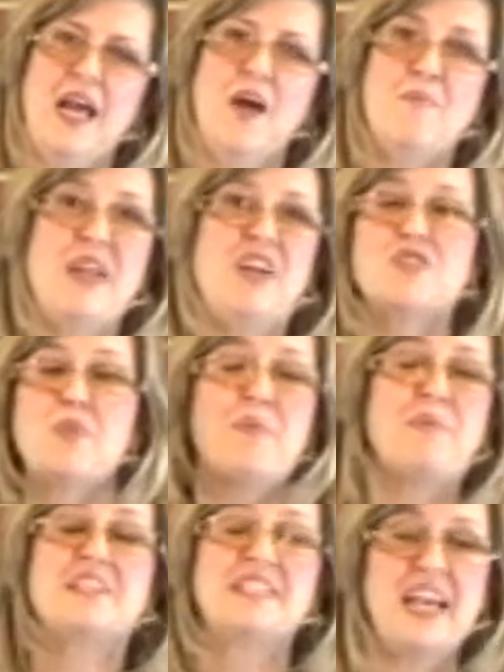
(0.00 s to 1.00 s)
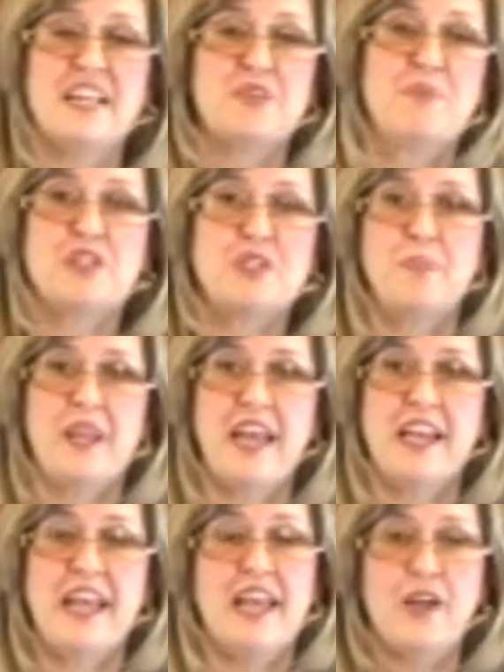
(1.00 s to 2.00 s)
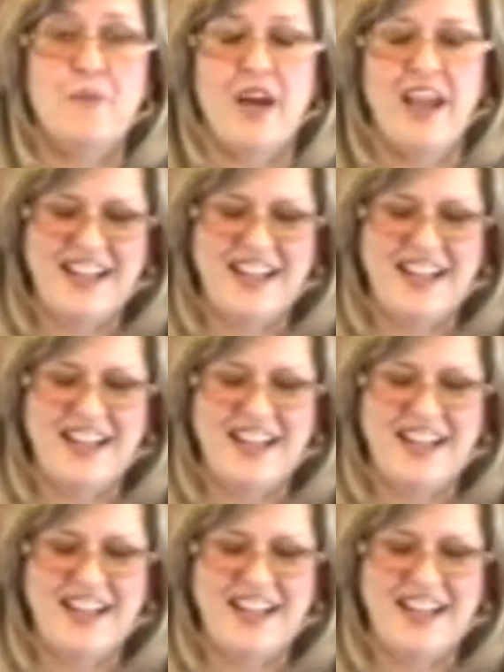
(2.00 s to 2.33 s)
But here's what I'm going to say, so I'm going to explain it anyway.